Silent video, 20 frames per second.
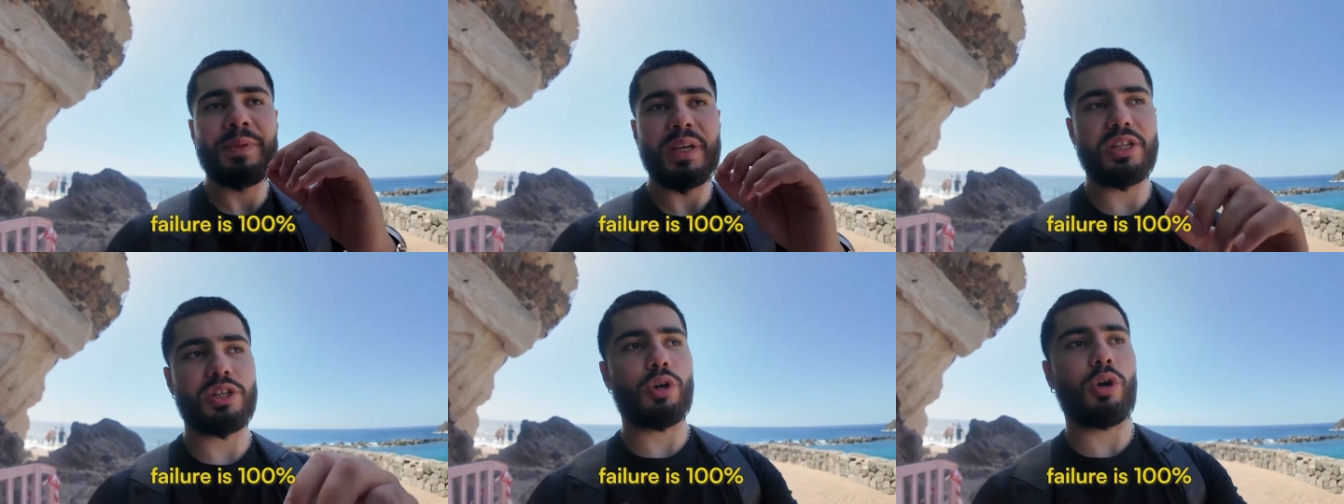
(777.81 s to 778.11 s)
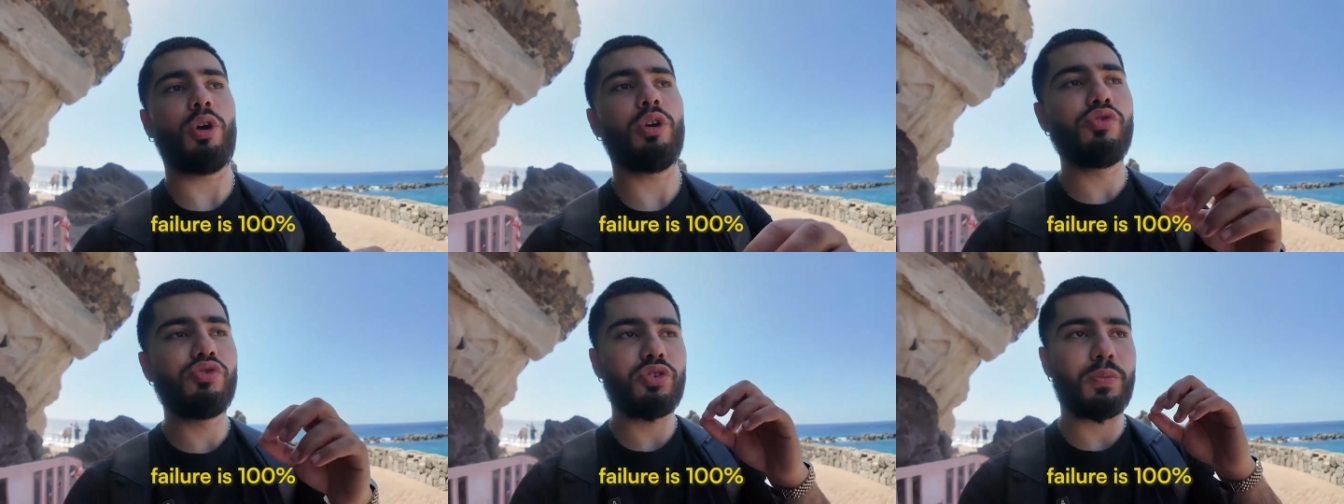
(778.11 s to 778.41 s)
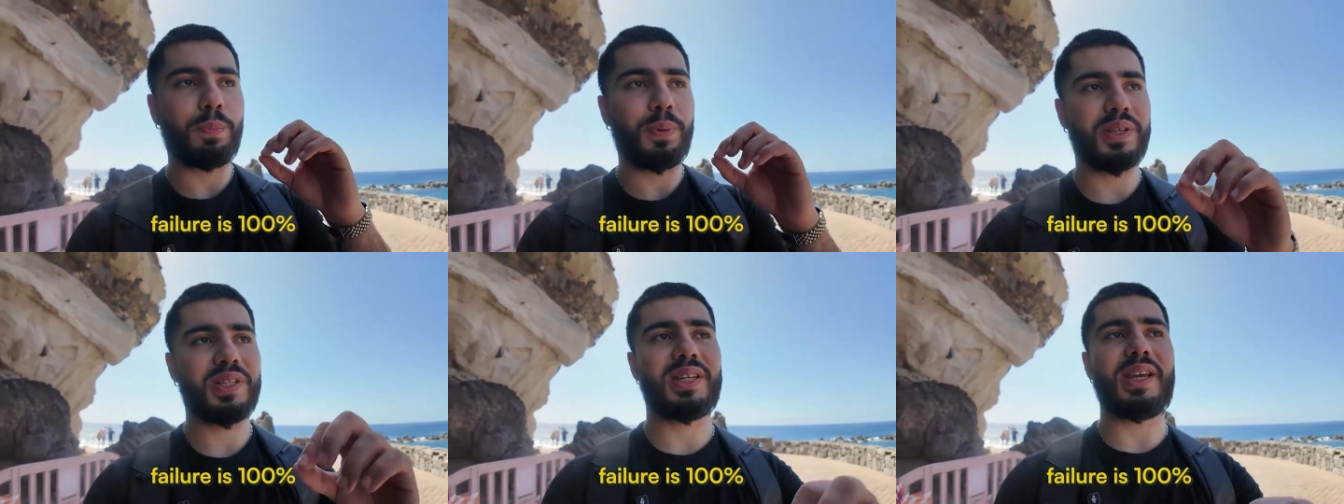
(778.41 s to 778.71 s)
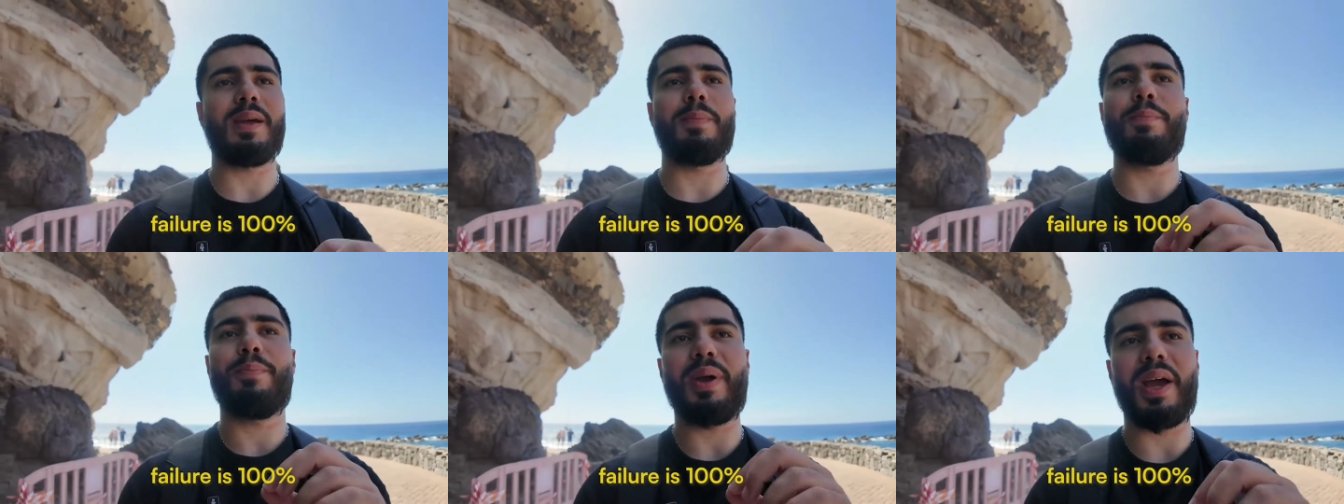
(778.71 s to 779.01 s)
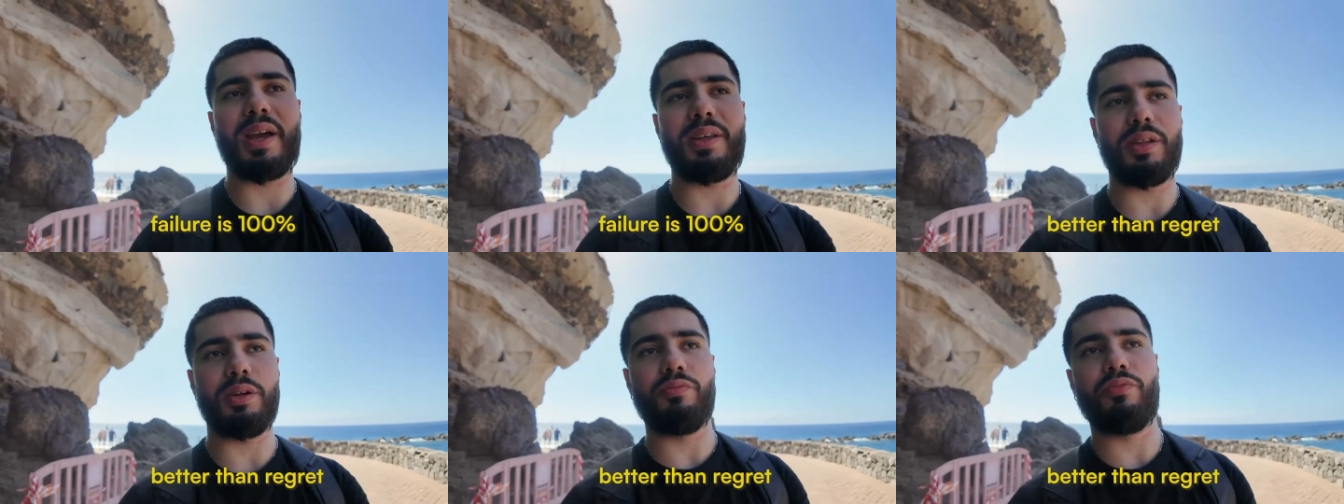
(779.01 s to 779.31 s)
is 100%
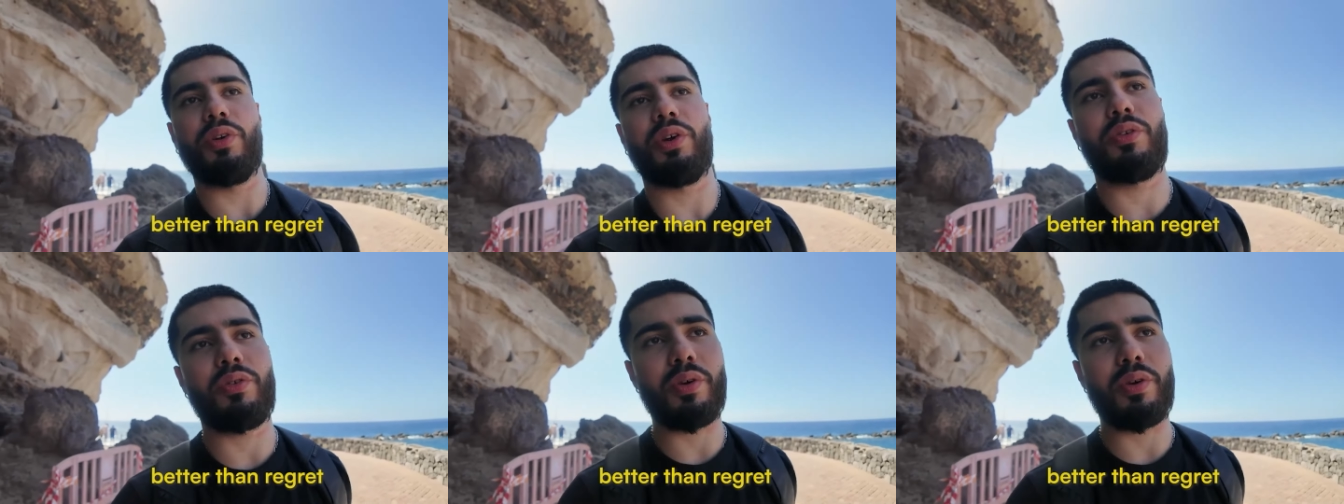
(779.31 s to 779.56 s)
better than